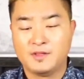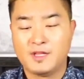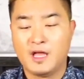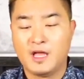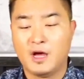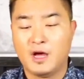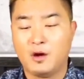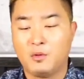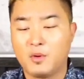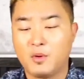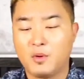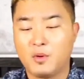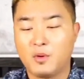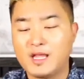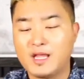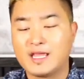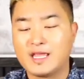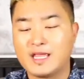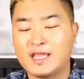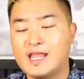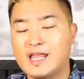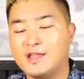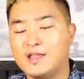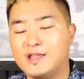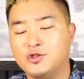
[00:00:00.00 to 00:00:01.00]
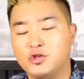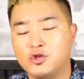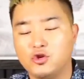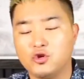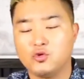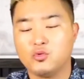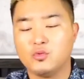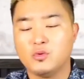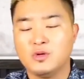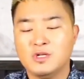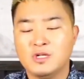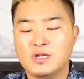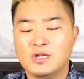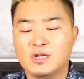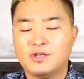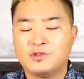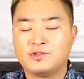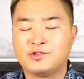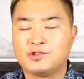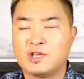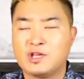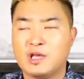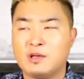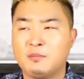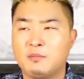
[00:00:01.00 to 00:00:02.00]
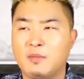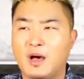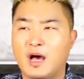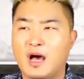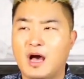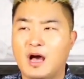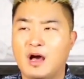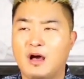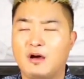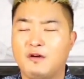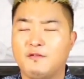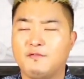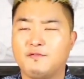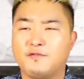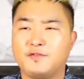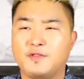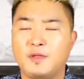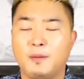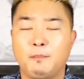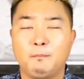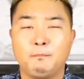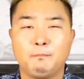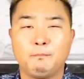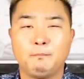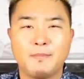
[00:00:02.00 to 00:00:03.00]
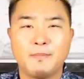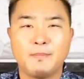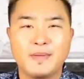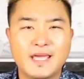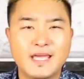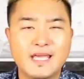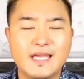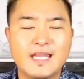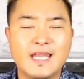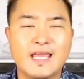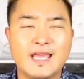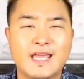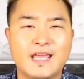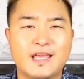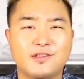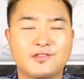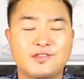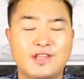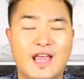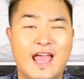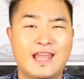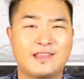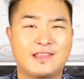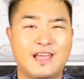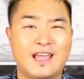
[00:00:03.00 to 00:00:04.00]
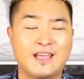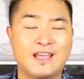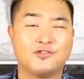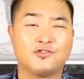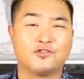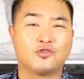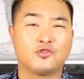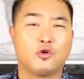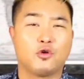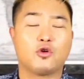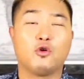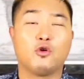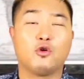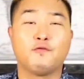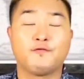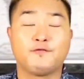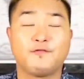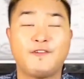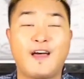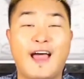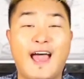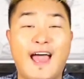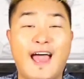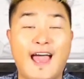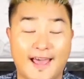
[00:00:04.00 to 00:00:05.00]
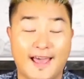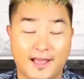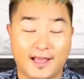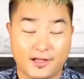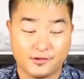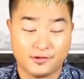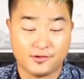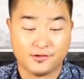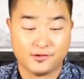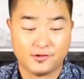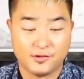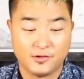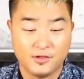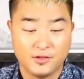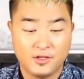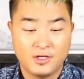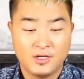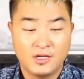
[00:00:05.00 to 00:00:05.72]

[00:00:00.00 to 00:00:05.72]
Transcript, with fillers: Now we're going to get into some of the meanings and the historical facts